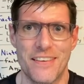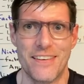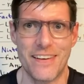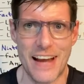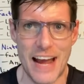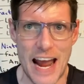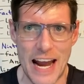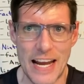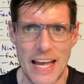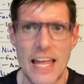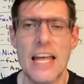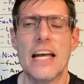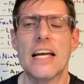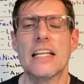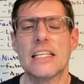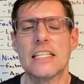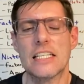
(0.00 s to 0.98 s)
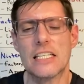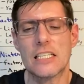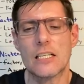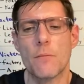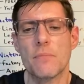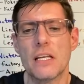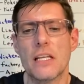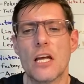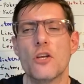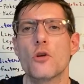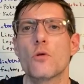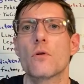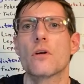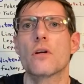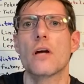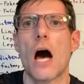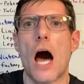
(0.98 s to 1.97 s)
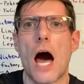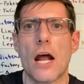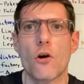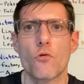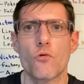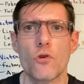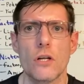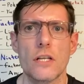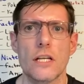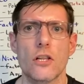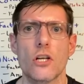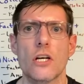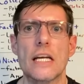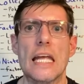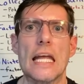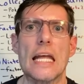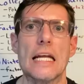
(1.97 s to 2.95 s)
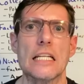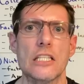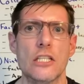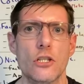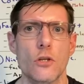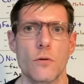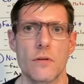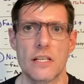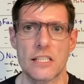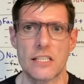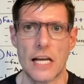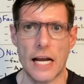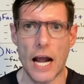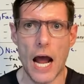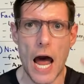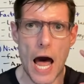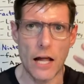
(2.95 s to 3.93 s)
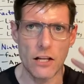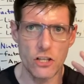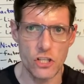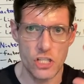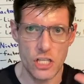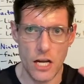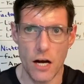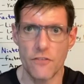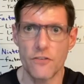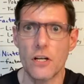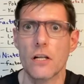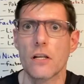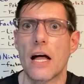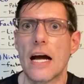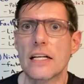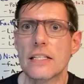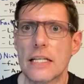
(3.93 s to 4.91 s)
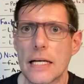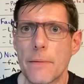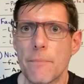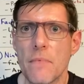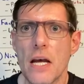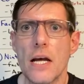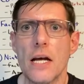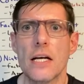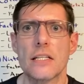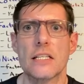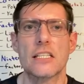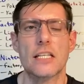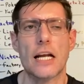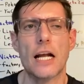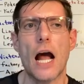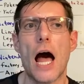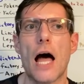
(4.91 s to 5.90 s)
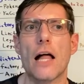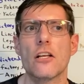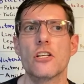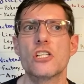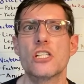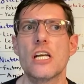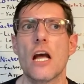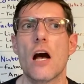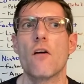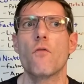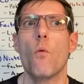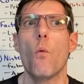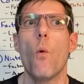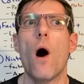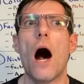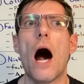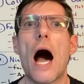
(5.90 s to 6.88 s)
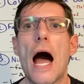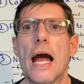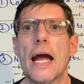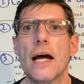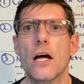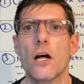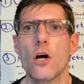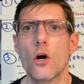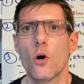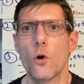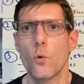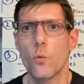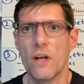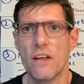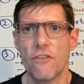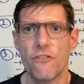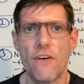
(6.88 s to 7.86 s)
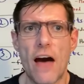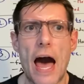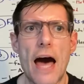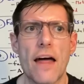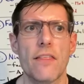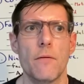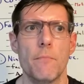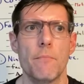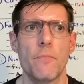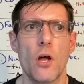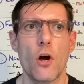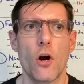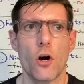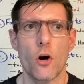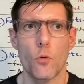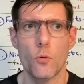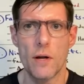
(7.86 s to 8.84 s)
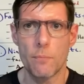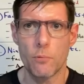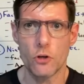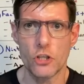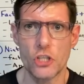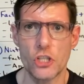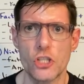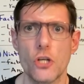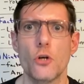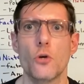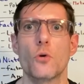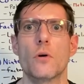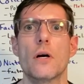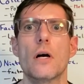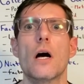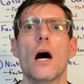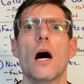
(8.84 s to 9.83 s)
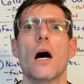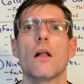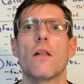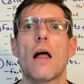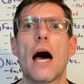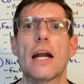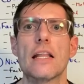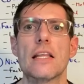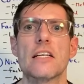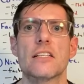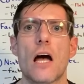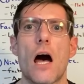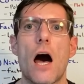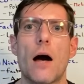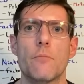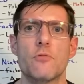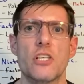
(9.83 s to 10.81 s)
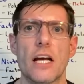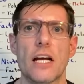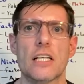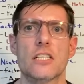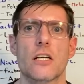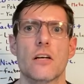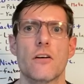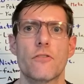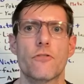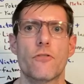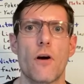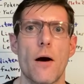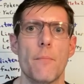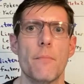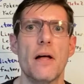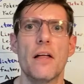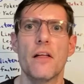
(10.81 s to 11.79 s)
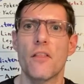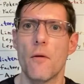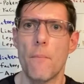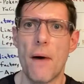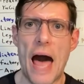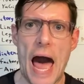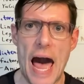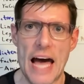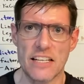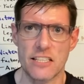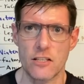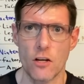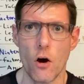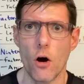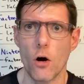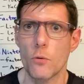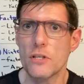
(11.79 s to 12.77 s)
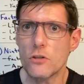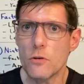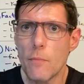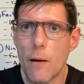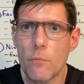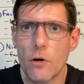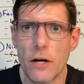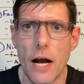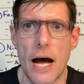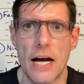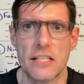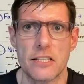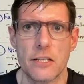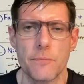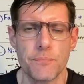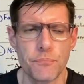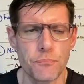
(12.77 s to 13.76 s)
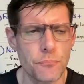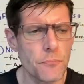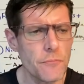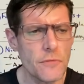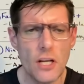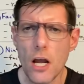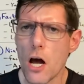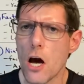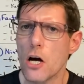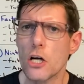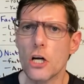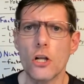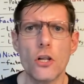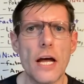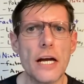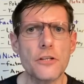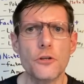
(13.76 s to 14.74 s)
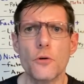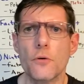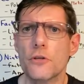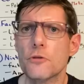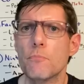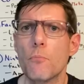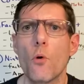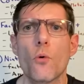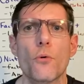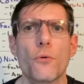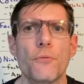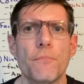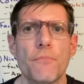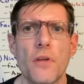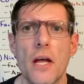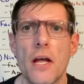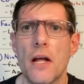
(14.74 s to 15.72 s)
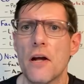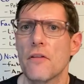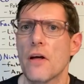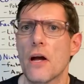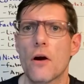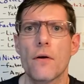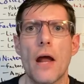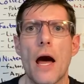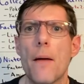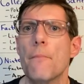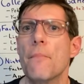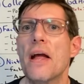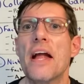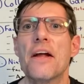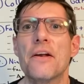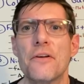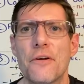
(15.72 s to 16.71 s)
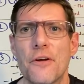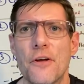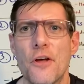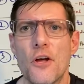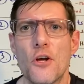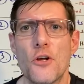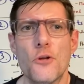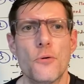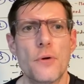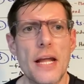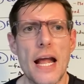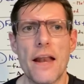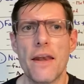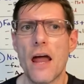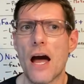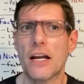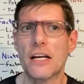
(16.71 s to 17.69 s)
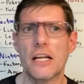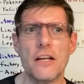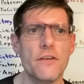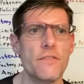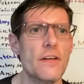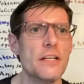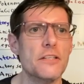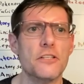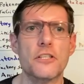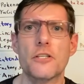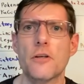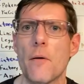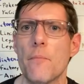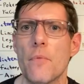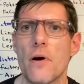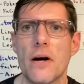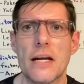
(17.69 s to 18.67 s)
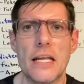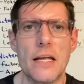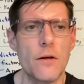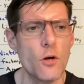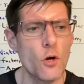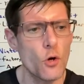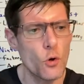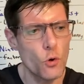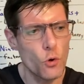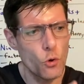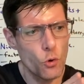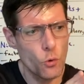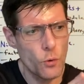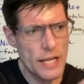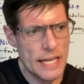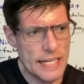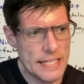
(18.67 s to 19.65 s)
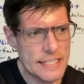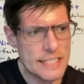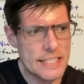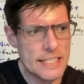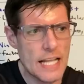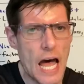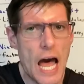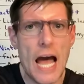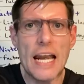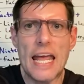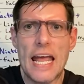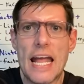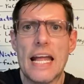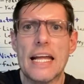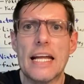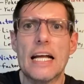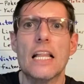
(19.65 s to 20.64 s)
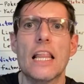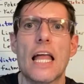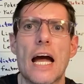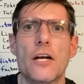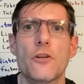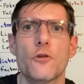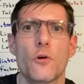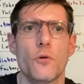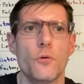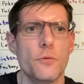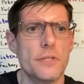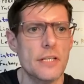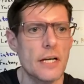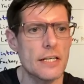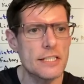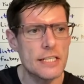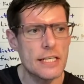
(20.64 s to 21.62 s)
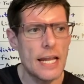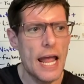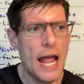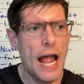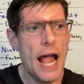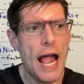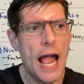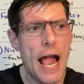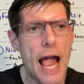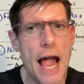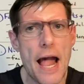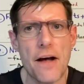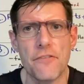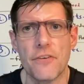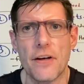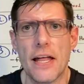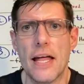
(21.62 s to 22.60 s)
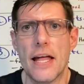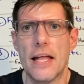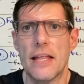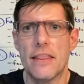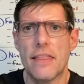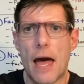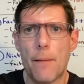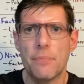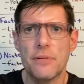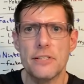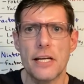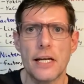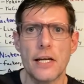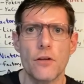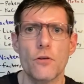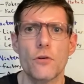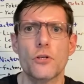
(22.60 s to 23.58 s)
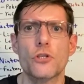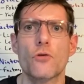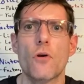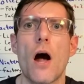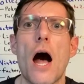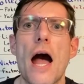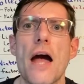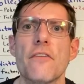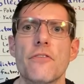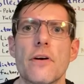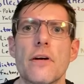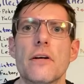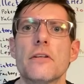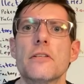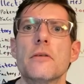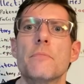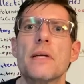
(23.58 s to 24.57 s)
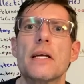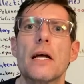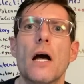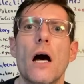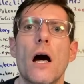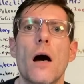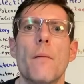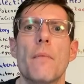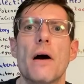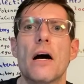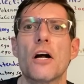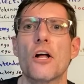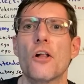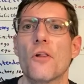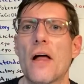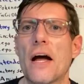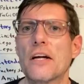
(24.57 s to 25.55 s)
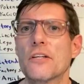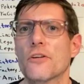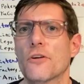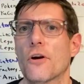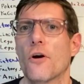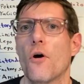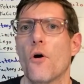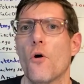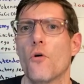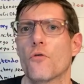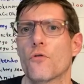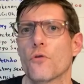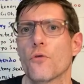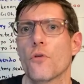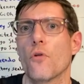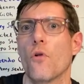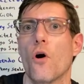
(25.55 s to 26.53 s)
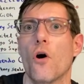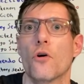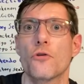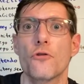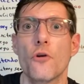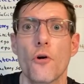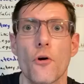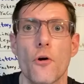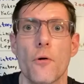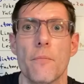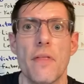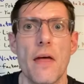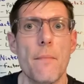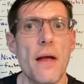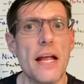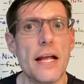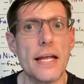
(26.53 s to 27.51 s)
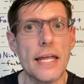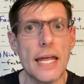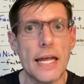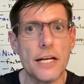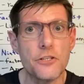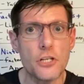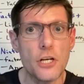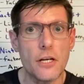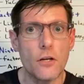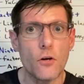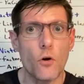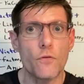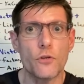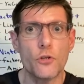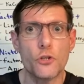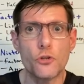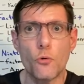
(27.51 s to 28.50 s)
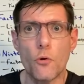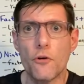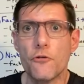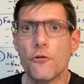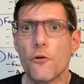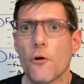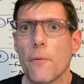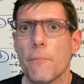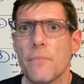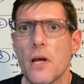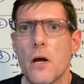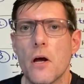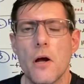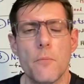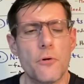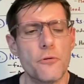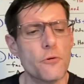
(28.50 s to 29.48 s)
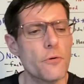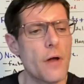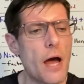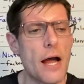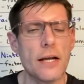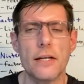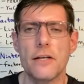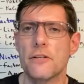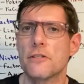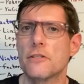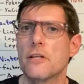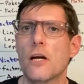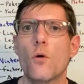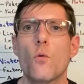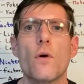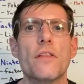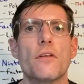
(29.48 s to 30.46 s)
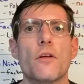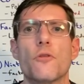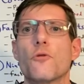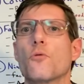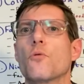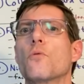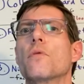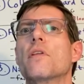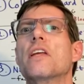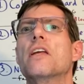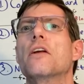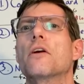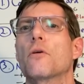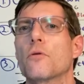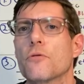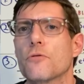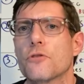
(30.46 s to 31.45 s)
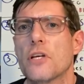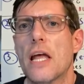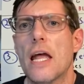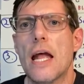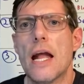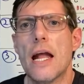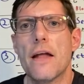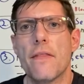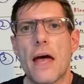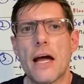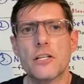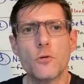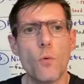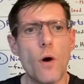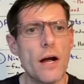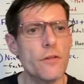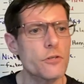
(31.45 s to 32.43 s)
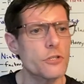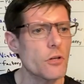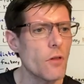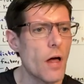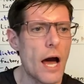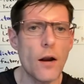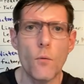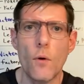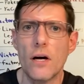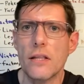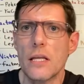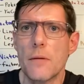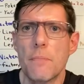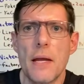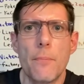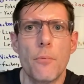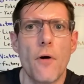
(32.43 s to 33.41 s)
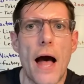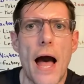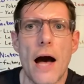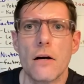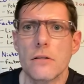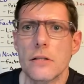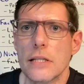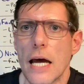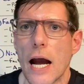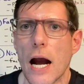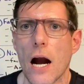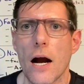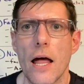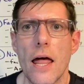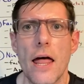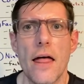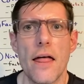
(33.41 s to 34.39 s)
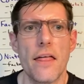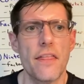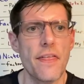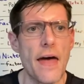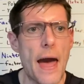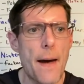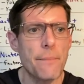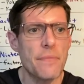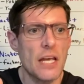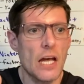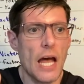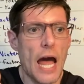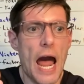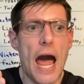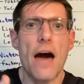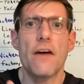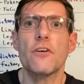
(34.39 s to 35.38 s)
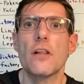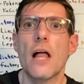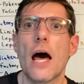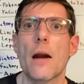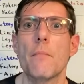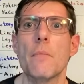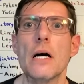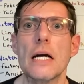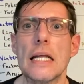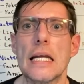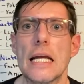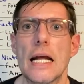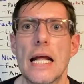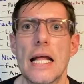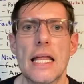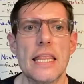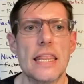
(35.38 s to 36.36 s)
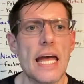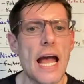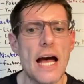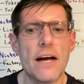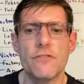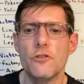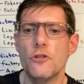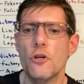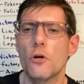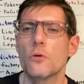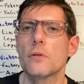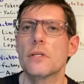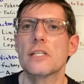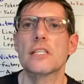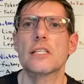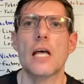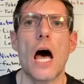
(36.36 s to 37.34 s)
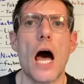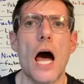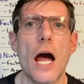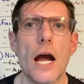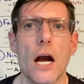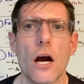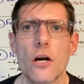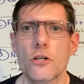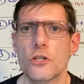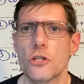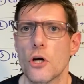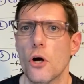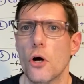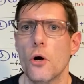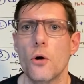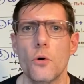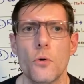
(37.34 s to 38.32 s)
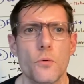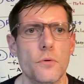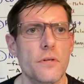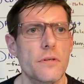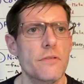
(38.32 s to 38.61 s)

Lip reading: Okay? This is something that you got to really look into. The psychology of collecting, the psychology of why we fathom or we pursue a lot of these objects from the past. Always remember, guys, a collector is born. They are not made. You cannot convince somebody who is not a collector, who doesn't have that particular drive to become a collector over the long term. They may engage in it over the short term, but they're not going to stick with it through the years. And that's why there's a lot of wealthy people out there that have a lot of money. They have no desire to own